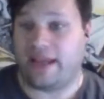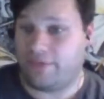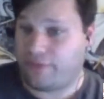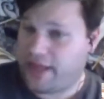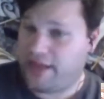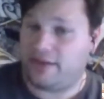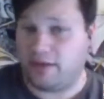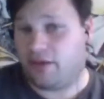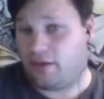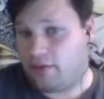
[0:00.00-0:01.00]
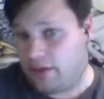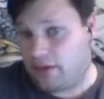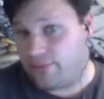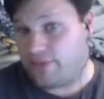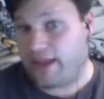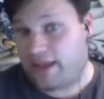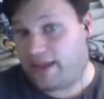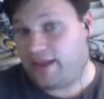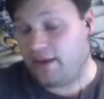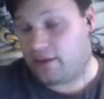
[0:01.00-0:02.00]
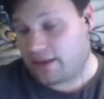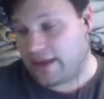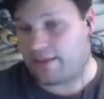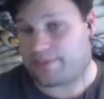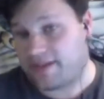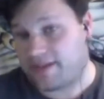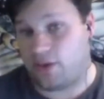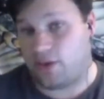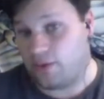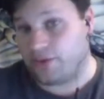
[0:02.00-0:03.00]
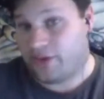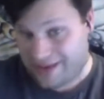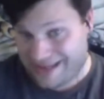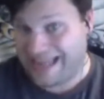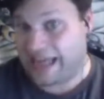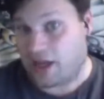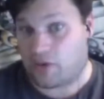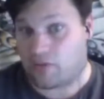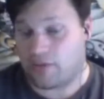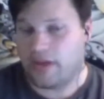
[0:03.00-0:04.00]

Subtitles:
If they cop to the oath now,